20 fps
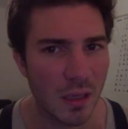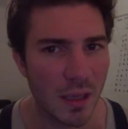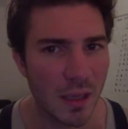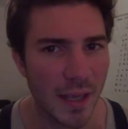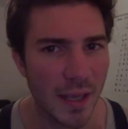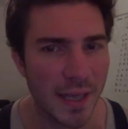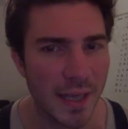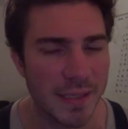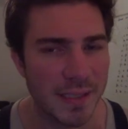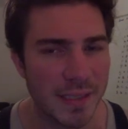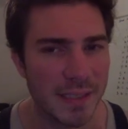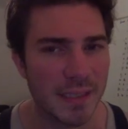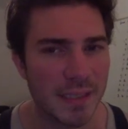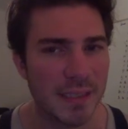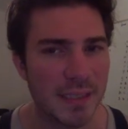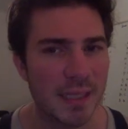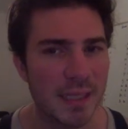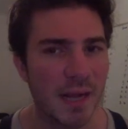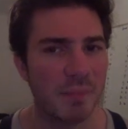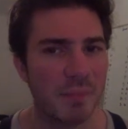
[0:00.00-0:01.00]
And
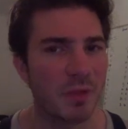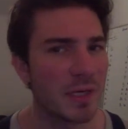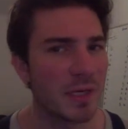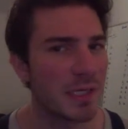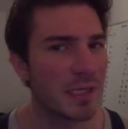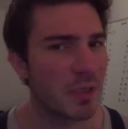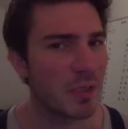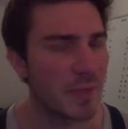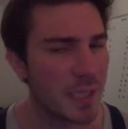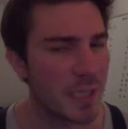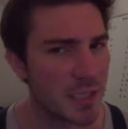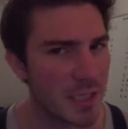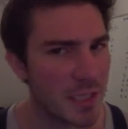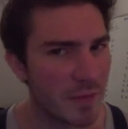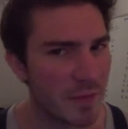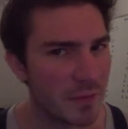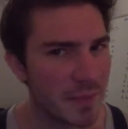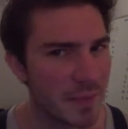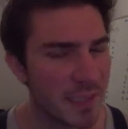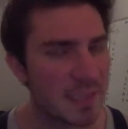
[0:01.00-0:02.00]
I'm threatening queen
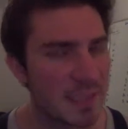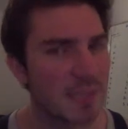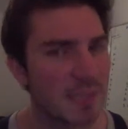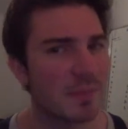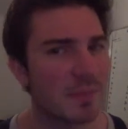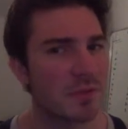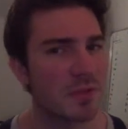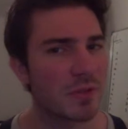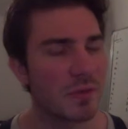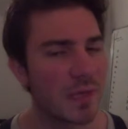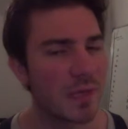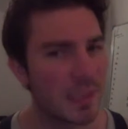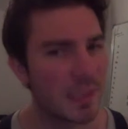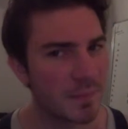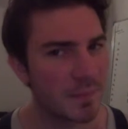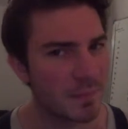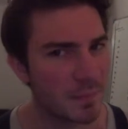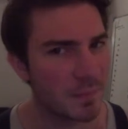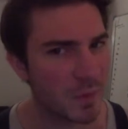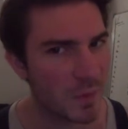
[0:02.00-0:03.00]
h7 mates, and I'm also
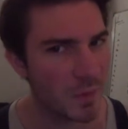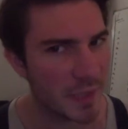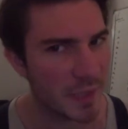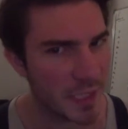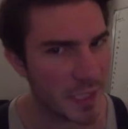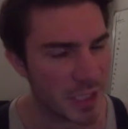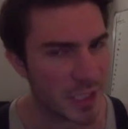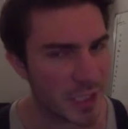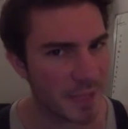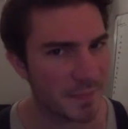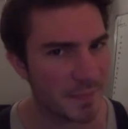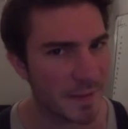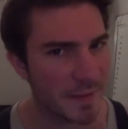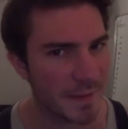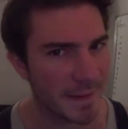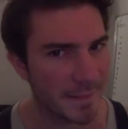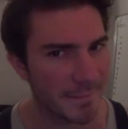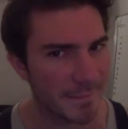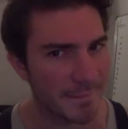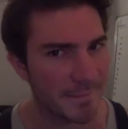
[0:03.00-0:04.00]
threatening queen h8
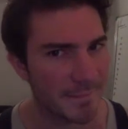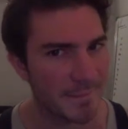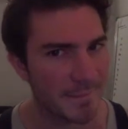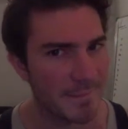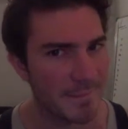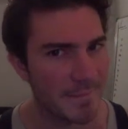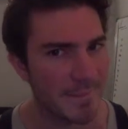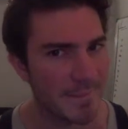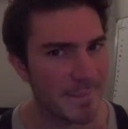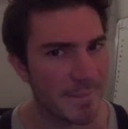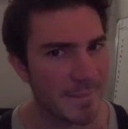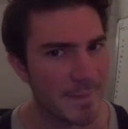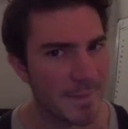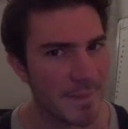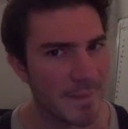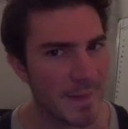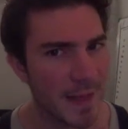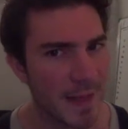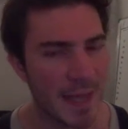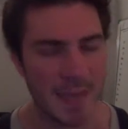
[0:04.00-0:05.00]
mate.
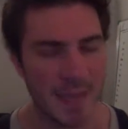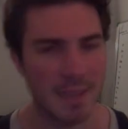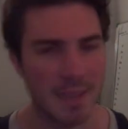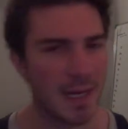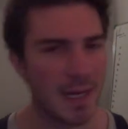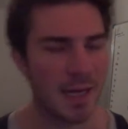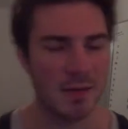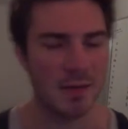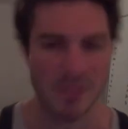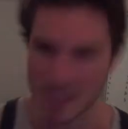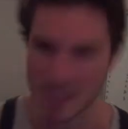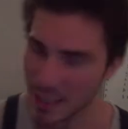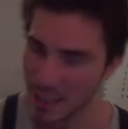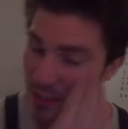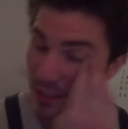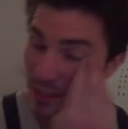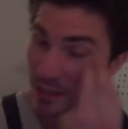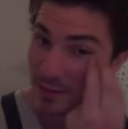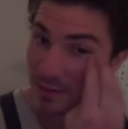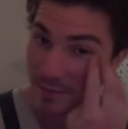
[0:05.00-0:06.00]
And I don't see
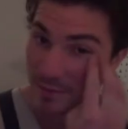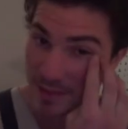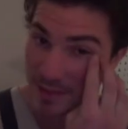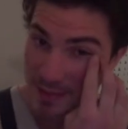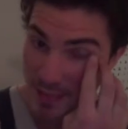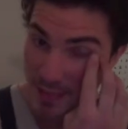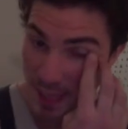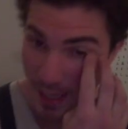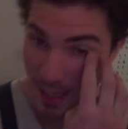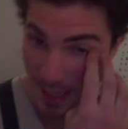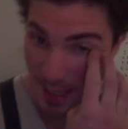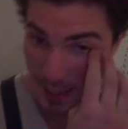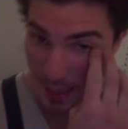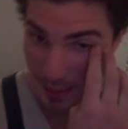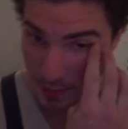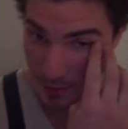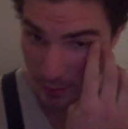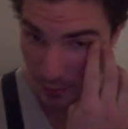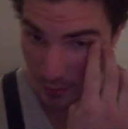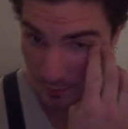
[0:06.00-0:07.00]
actually a defense to
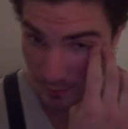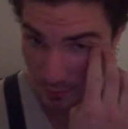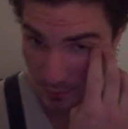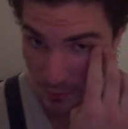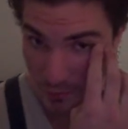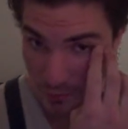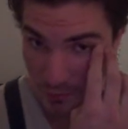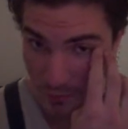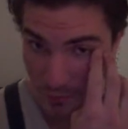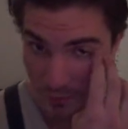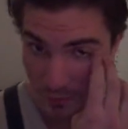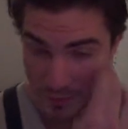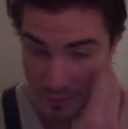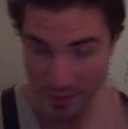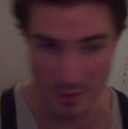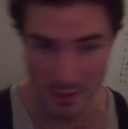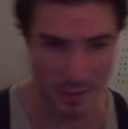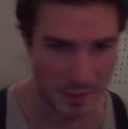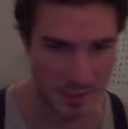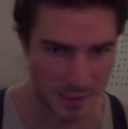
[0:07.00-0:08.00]
either of those moves,
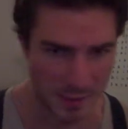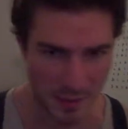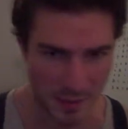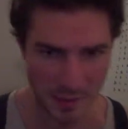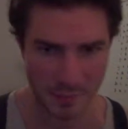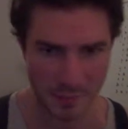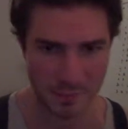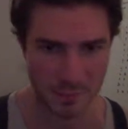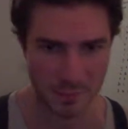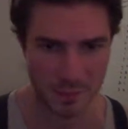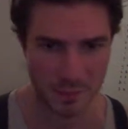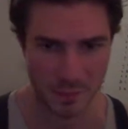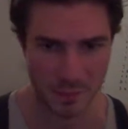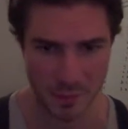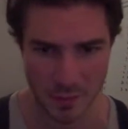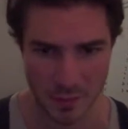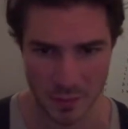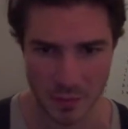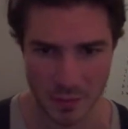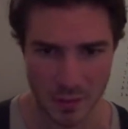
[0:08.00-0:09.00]
and he doesn't have
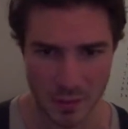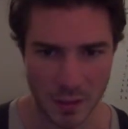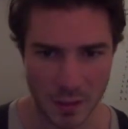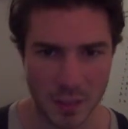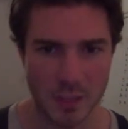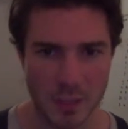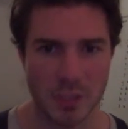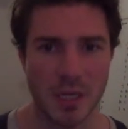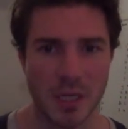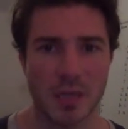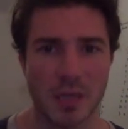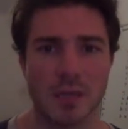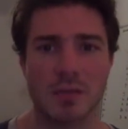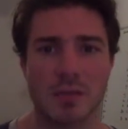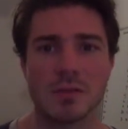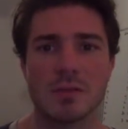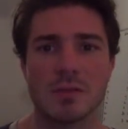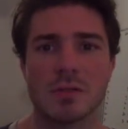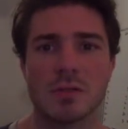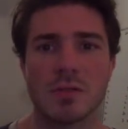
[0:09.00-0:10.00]
a check.
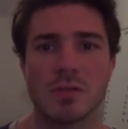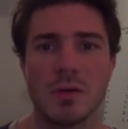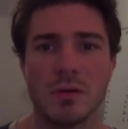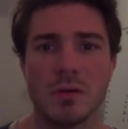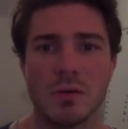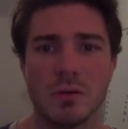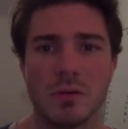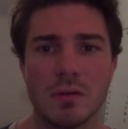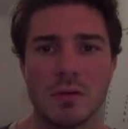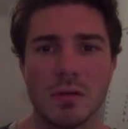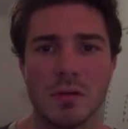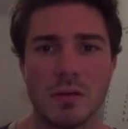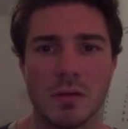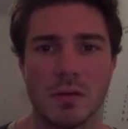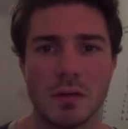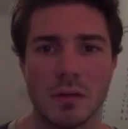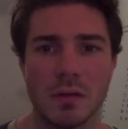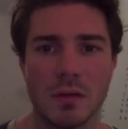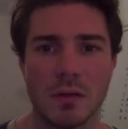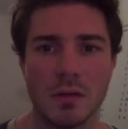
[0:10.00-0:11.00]
So
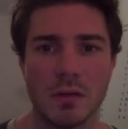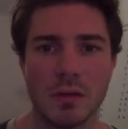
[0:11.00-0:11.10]
there